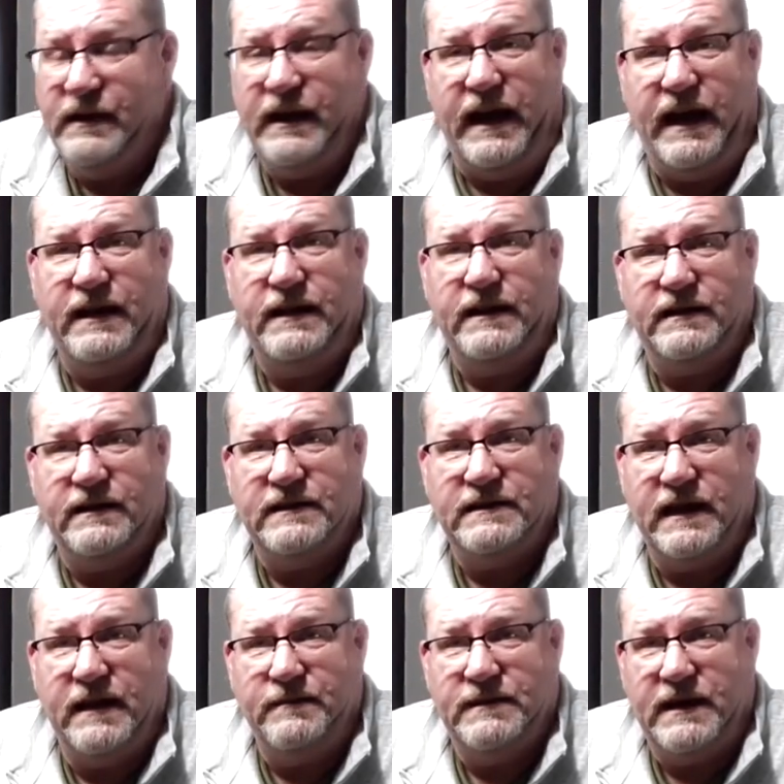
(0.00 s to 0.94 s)
And at the
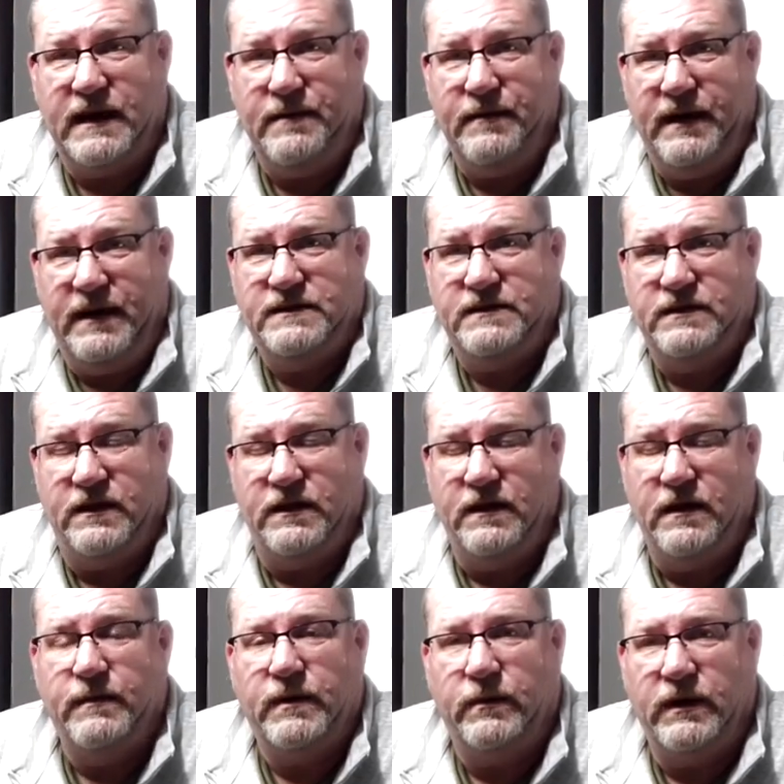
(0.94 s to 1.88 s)
same time, answer the
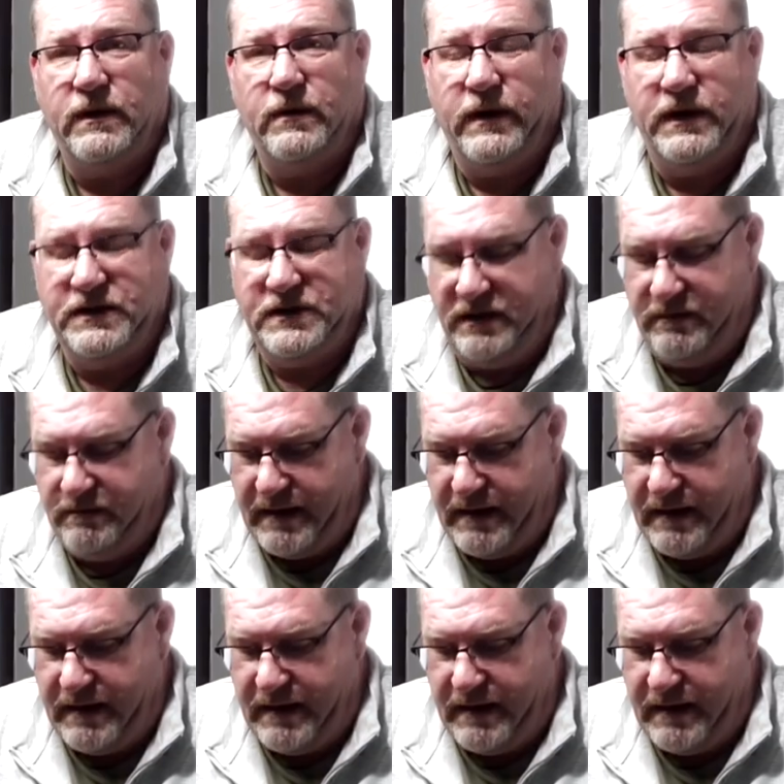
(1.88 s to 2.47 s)
number one question